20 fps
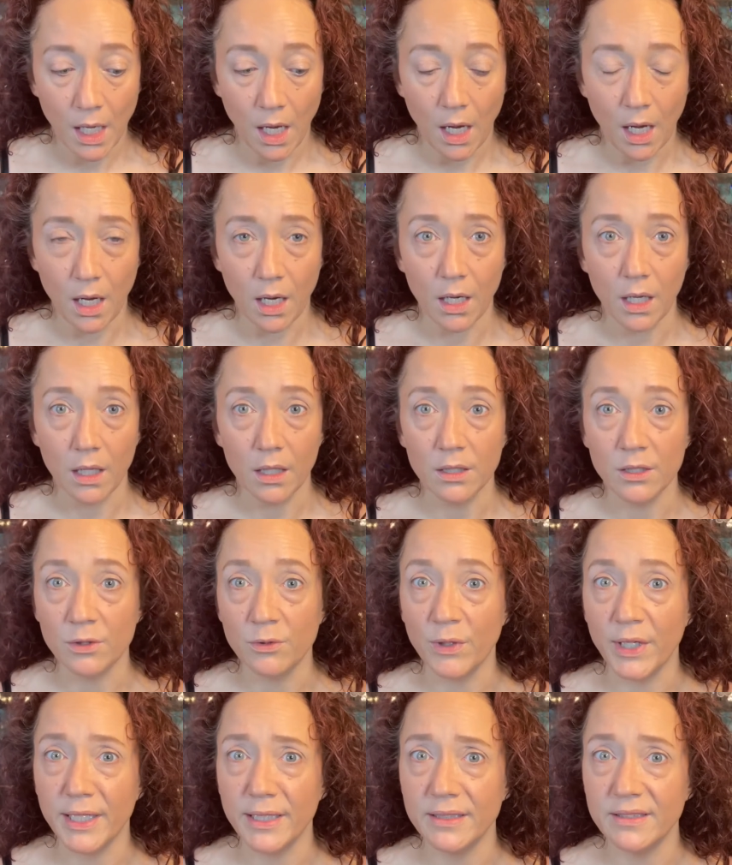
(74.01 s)
Uh,
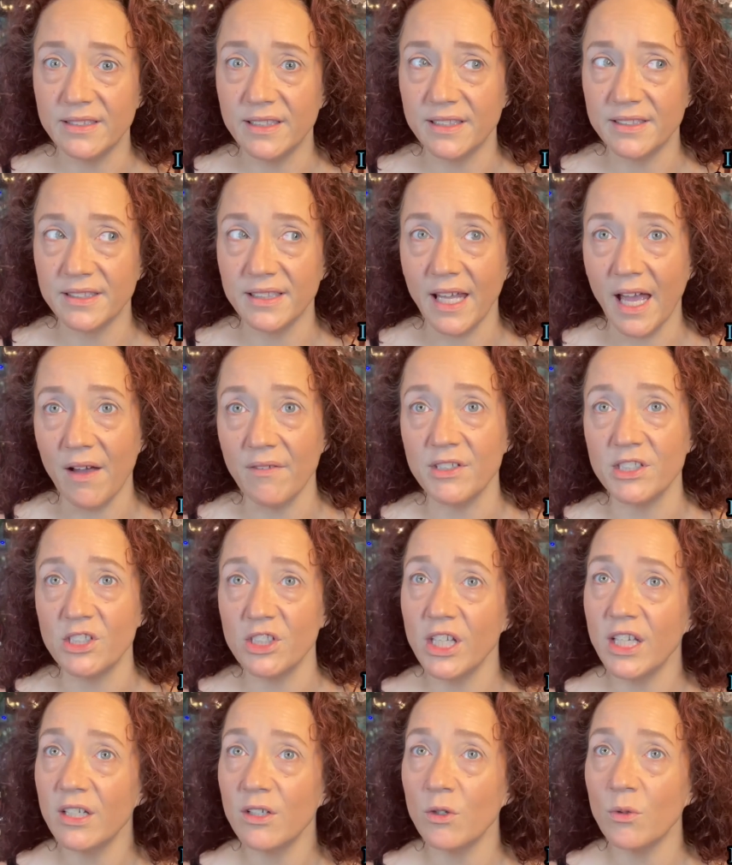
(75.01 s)
Lorraine doesn't have a
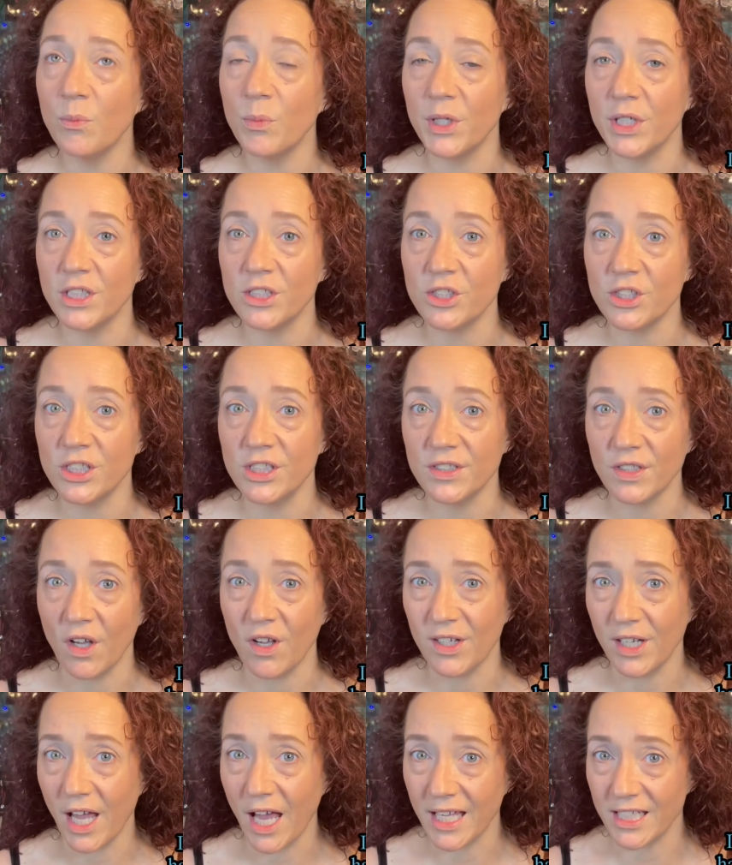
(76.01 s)
channel, but she's
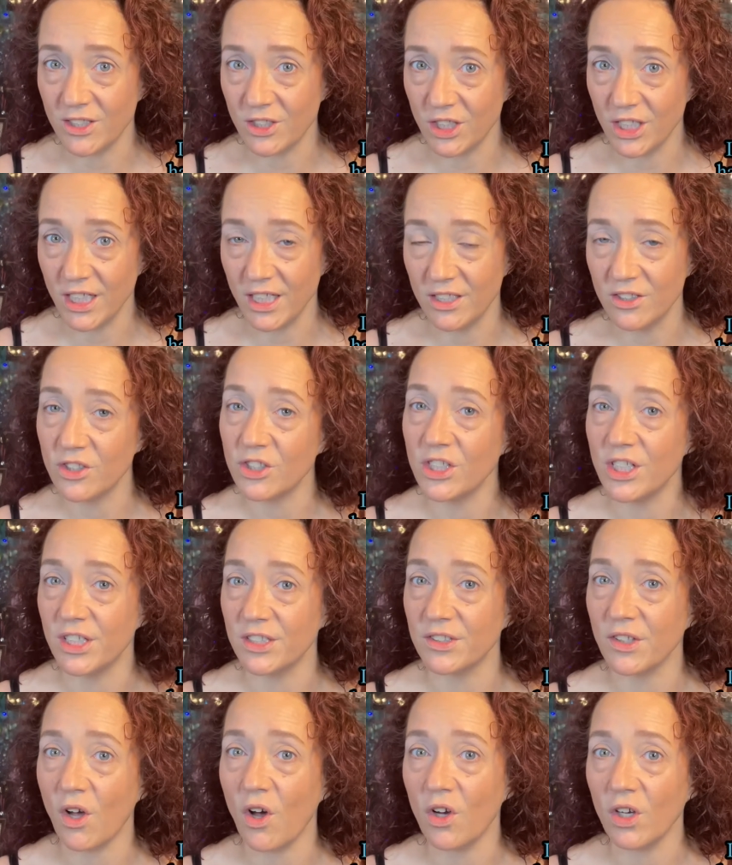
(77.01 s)
on IG and she
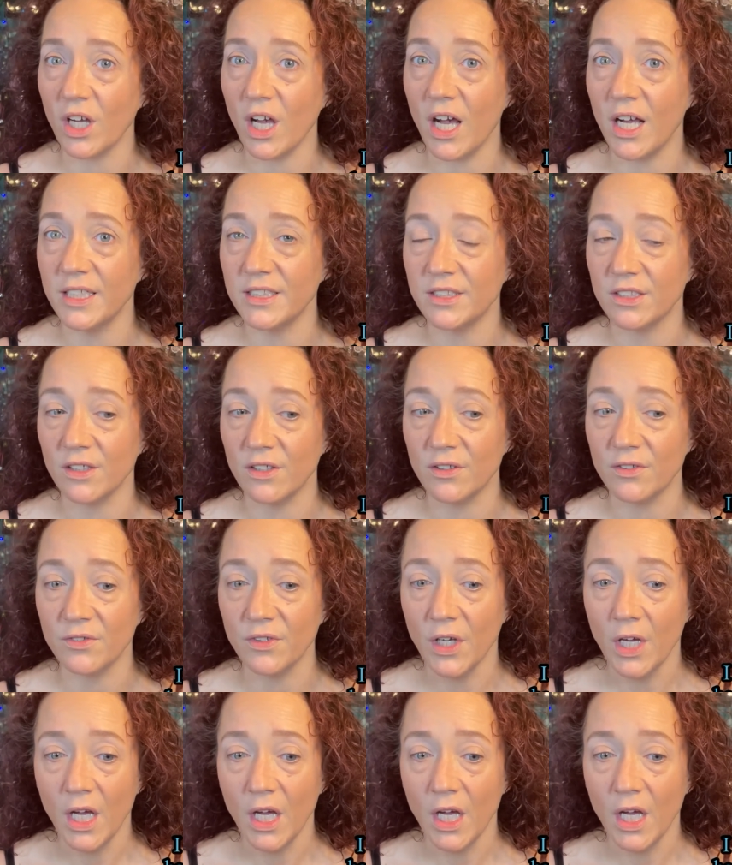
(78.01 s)
does all kinds of